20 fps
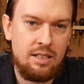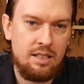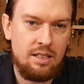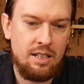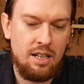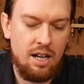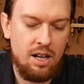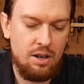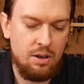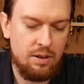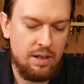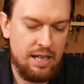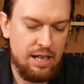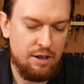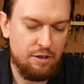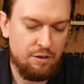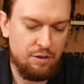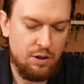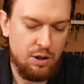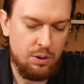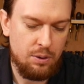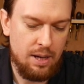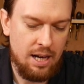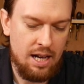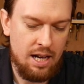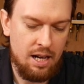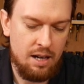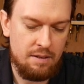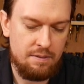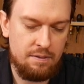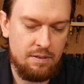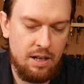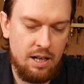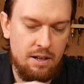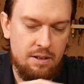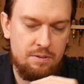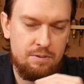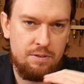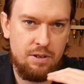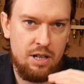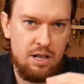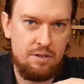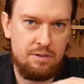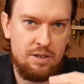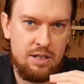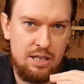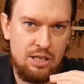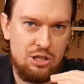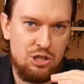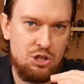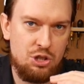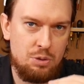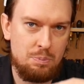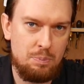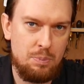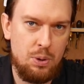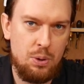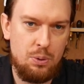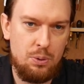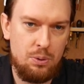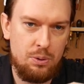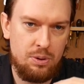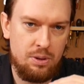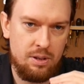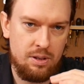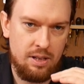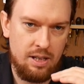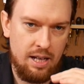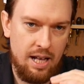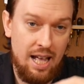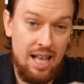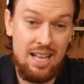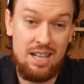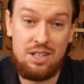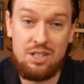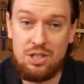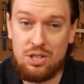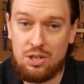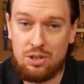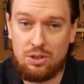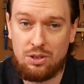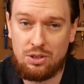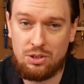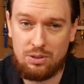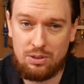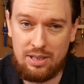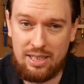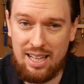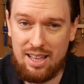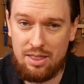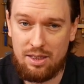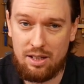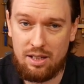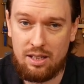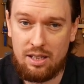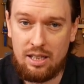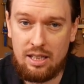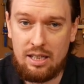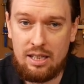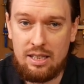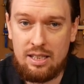Now, if you have a very, very smooth edge on your leather,